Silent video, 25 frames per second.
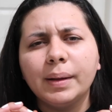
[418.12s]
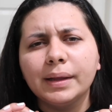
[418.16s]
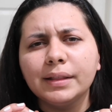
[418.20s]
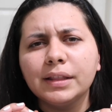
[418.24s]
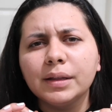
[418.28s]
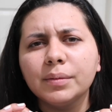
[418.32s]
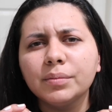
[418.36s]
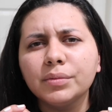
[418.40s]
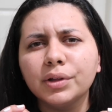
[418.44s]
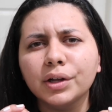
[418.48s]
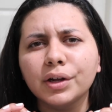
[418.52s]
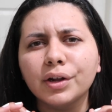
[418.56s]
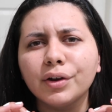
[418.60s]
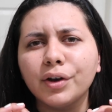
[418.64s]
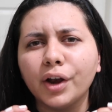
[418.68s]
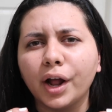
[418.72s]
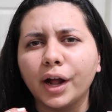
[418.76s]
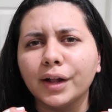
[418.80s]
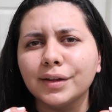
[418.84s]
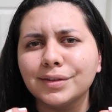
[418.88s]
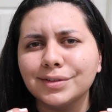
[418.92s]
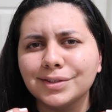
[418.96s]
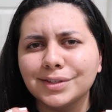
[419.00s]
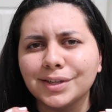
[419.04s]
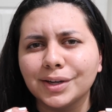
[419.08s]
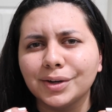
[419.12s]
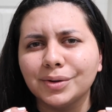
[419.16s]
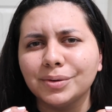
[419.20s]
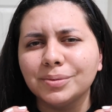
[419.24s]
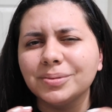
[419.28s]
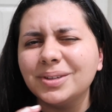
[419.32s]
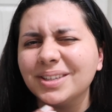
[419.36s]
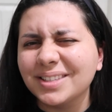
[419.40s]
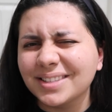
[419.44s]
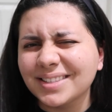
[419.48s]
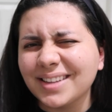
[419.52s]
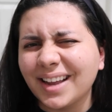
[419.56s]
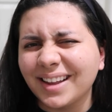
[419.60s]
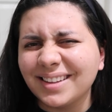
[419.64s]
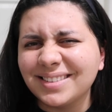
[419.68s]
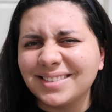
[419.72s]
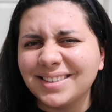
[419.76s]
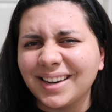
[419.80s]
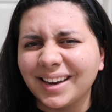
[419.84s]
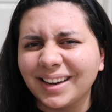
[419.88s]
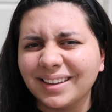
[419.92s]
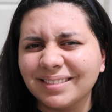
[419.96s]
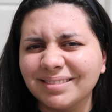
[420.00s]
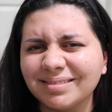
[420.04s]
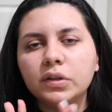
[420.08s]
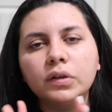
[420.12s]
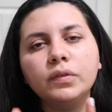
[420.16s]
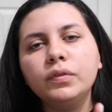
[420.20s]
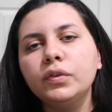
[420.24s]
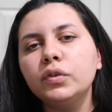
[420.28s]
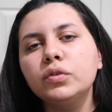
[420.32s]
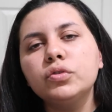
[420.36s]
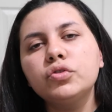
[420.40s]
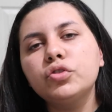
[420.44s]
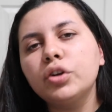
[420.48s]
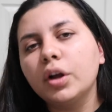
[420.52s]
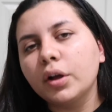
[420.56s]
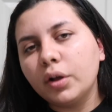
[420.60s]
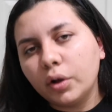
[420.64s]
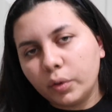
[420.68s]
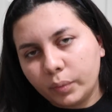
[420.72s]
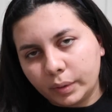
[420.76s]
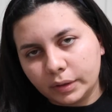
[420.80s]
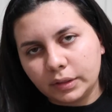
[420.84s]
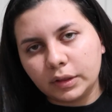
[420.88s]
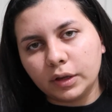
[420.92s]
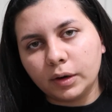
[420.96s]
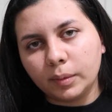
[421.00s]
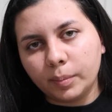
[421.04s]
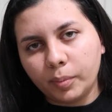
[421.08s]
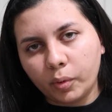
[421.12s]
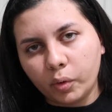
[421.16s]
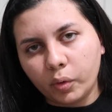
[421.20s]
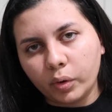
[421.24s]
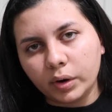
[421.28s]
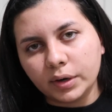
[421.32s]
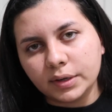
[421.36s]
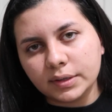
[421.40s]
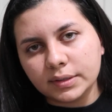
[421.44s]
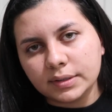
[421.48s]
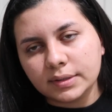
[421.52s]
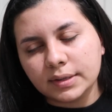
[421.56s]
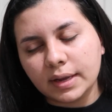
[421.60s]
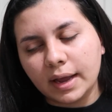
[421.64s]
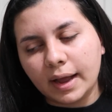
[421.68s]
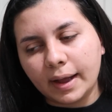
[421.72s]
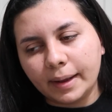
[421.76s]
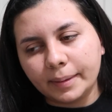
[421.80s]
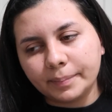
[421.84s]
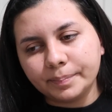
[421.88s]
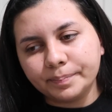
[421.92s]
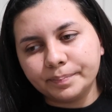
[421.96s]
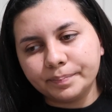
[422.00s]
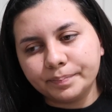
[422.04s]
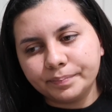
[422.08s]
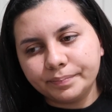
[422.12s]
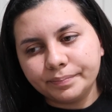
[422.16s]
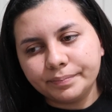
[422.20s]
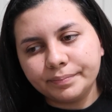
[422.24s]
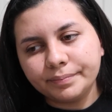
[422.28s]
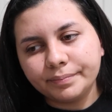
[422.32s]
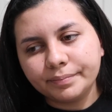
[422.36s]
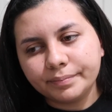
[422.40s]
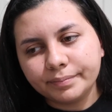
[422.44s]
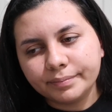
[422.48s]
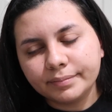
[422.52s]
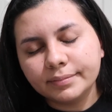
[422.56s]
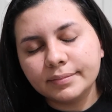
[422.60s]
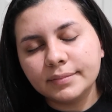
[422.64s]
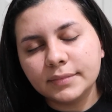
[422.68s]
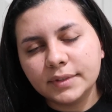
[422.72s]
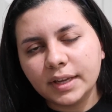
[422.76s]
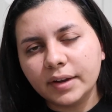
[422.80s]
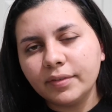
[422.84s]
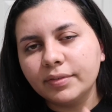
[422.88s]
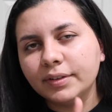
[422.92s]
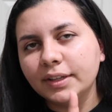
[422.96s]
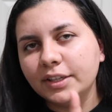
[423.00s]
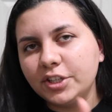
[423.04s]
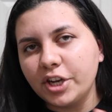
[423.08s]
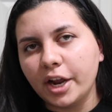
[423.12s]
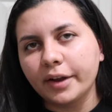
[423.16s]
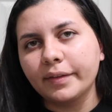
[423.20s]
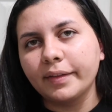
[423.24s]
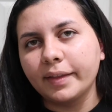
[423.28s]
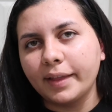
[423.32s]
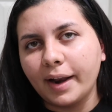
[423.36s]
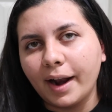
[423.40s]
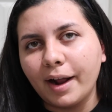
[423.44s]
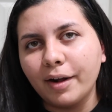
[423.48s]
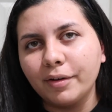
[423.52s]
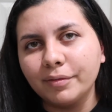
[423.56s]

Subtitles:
it made them look not so disgusting. So if you struggle with your pores, definitely check that